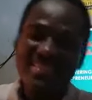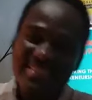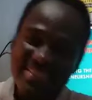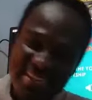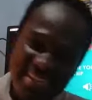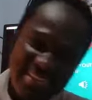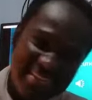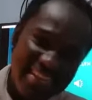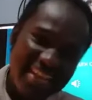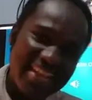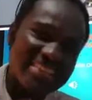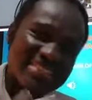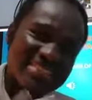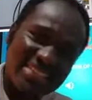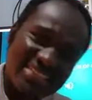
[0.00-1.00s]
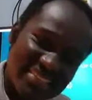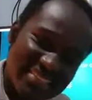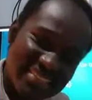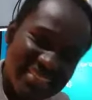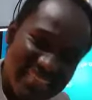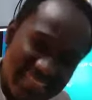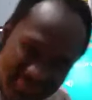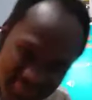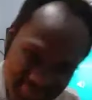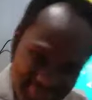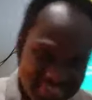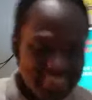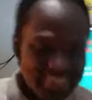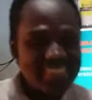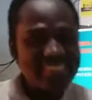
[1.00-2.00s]
then I started teaching
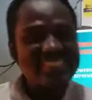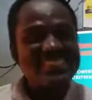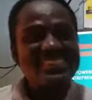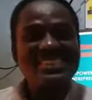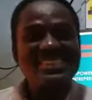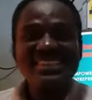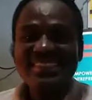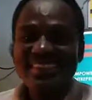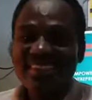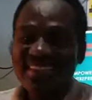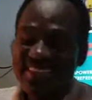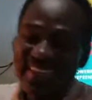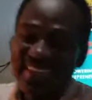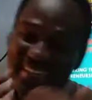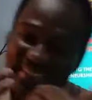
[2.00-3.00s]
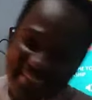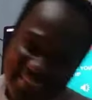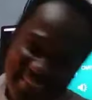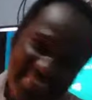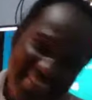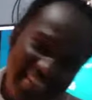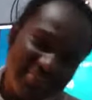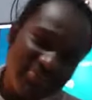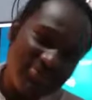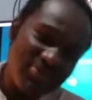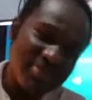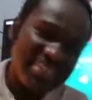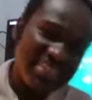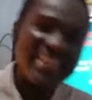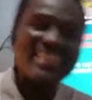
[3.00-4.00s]
business and I did that
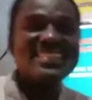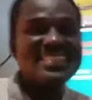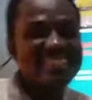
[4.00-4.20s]
for 10